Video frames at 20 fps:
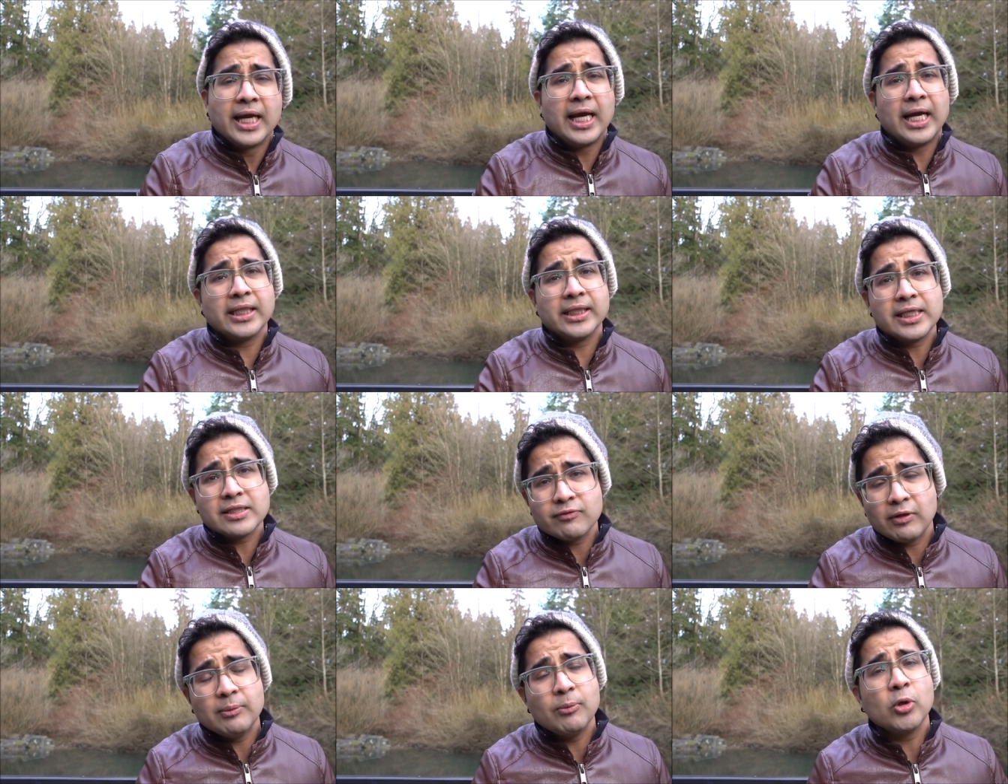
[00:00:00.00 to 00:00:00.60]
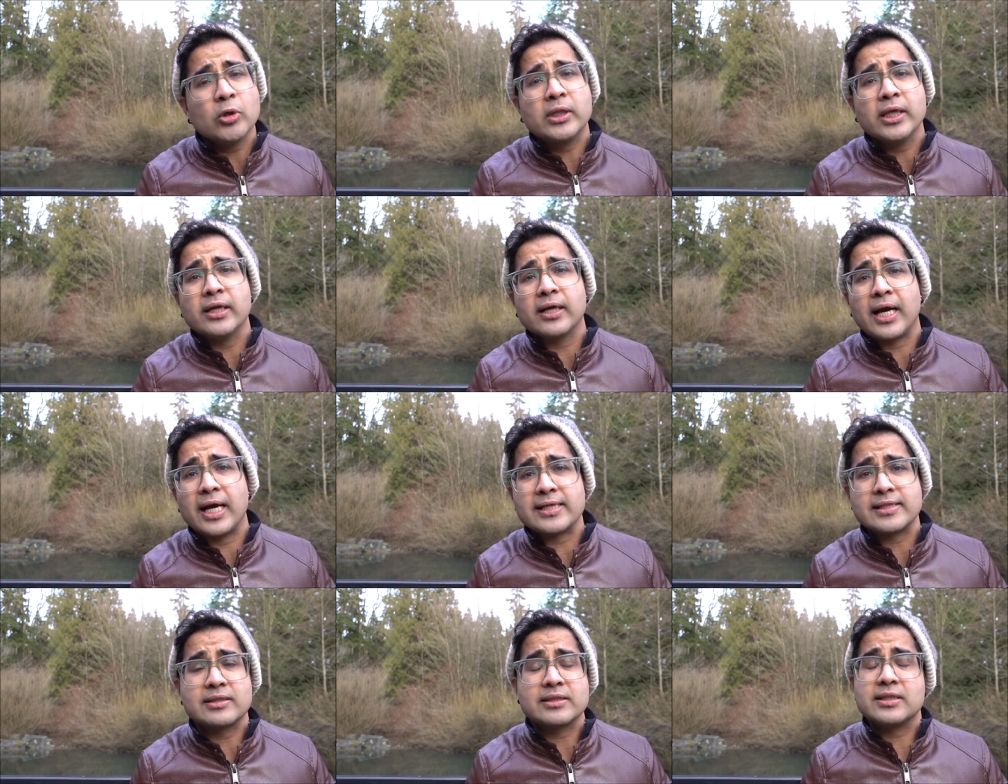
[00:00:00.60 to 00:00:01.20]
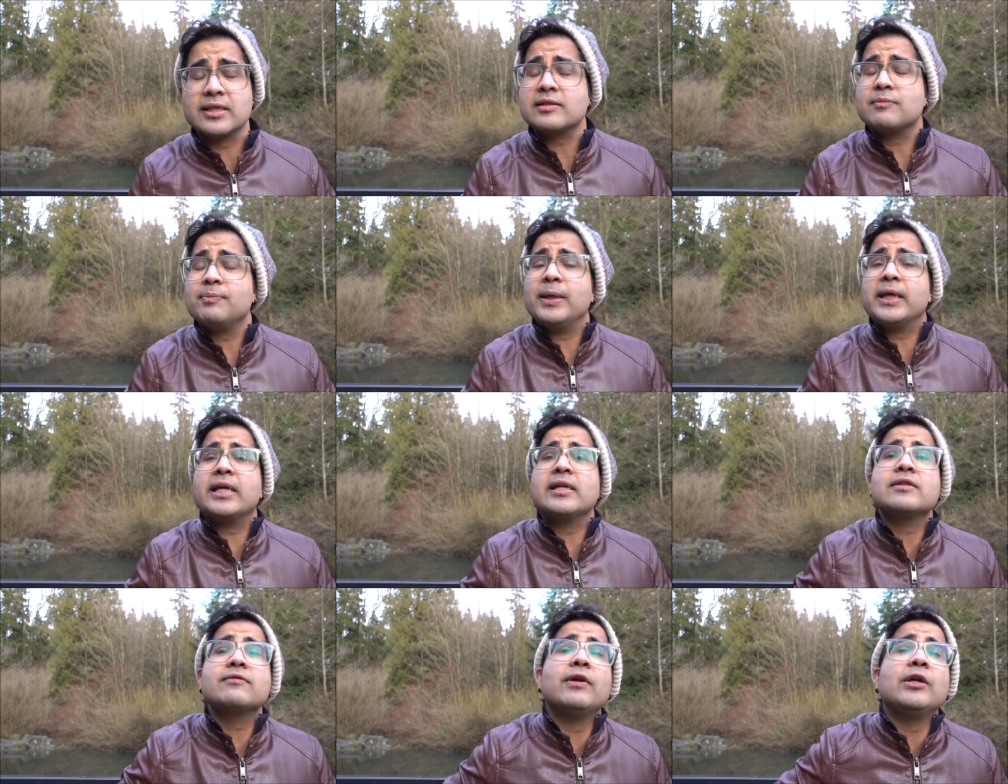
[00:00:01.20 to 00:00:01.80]
And there's one more thing, guys. Just
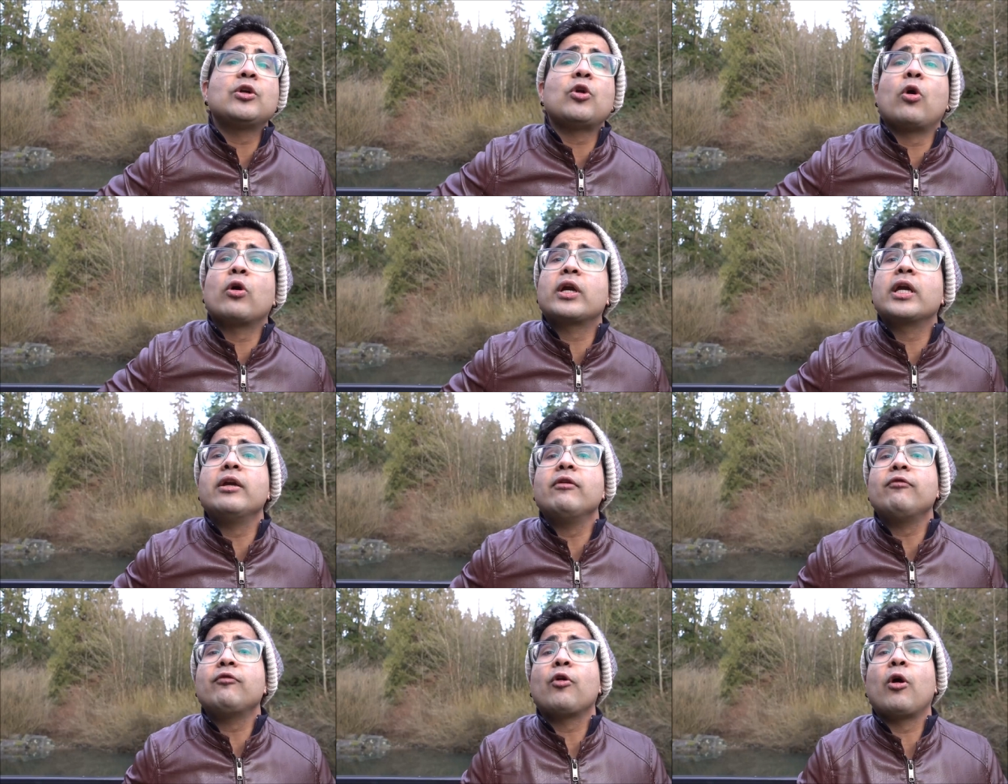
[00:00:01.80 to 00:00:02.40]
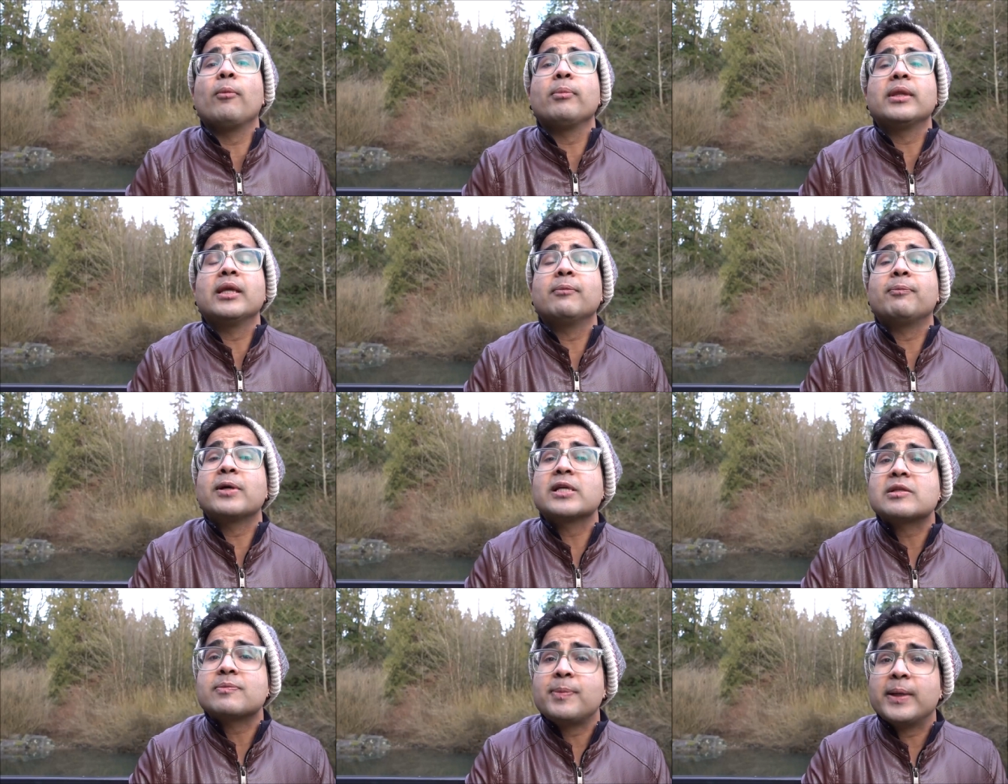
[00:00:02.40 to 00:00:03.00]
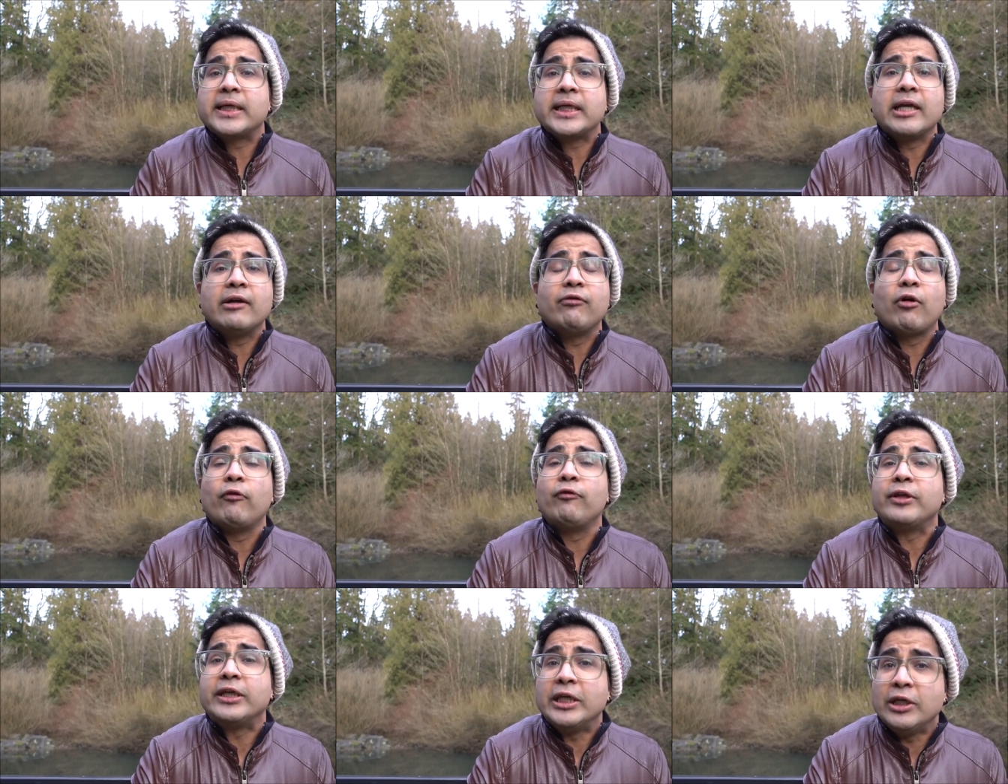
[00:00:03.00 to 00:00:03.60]
because we are talking from the perspective
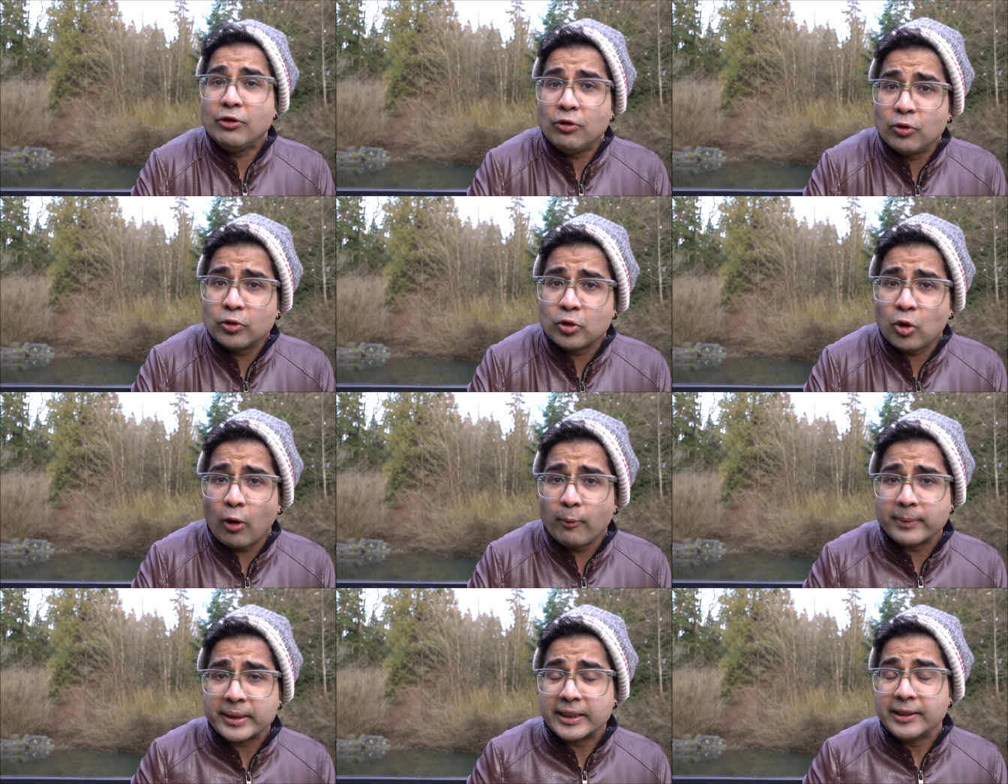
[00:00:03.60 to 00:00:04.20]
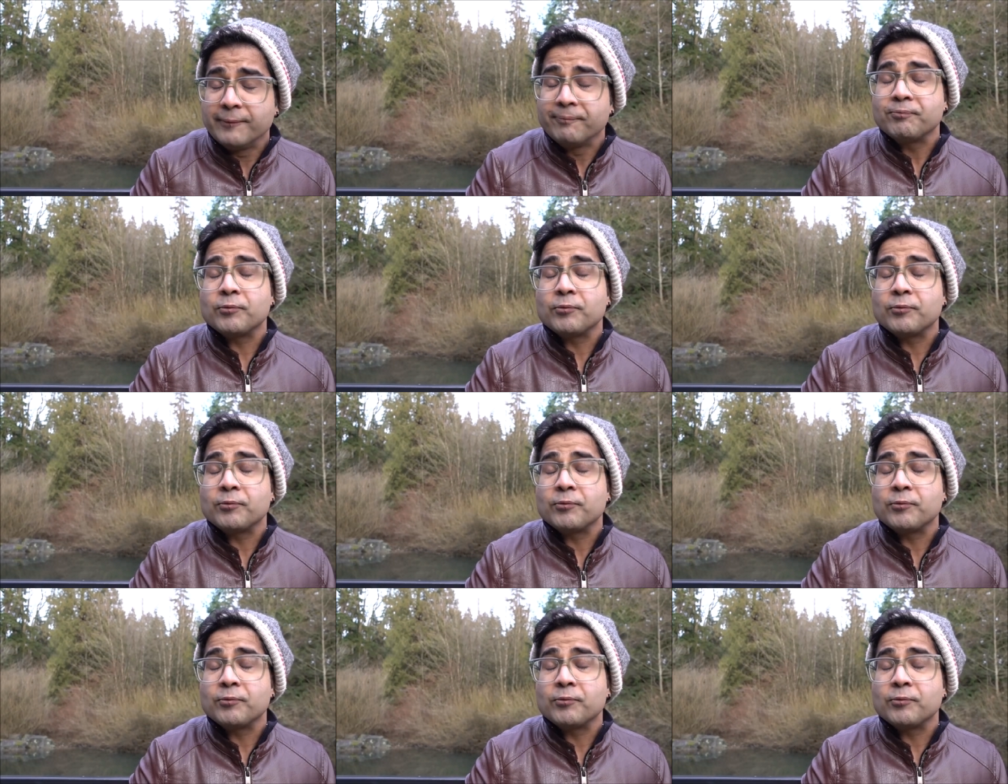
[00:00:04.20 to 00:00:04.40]
of chiromancy,